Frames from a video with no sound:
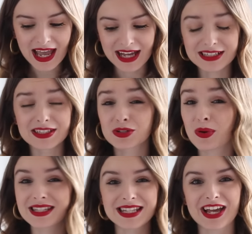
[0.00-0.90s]
and there's
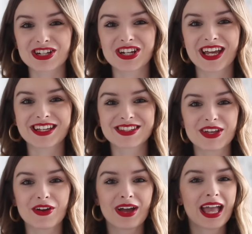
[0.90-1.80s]
quite a selection here,
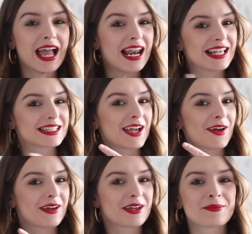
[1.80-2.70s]
so let's get
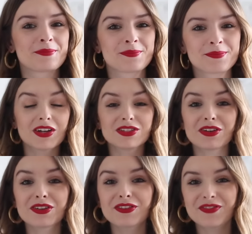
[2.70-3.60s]
going.
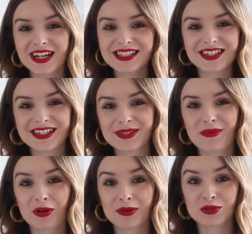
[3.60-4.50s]
So the first item
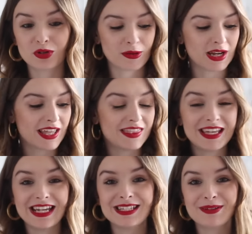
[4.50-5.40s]
I'm going to be talking about are
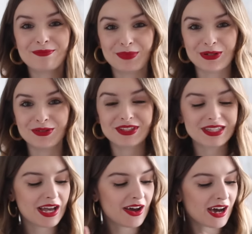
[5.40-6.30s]
these
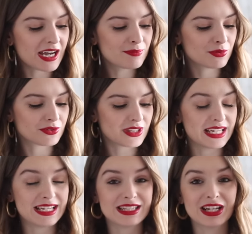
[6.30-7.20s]
boots. I bought
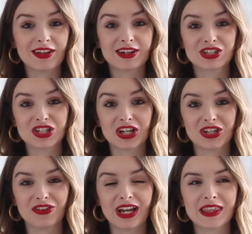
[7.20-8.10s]
these last
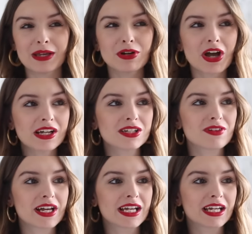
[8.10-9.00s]
January and they were kind of
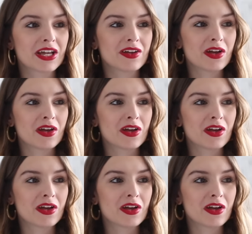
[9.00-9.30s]
like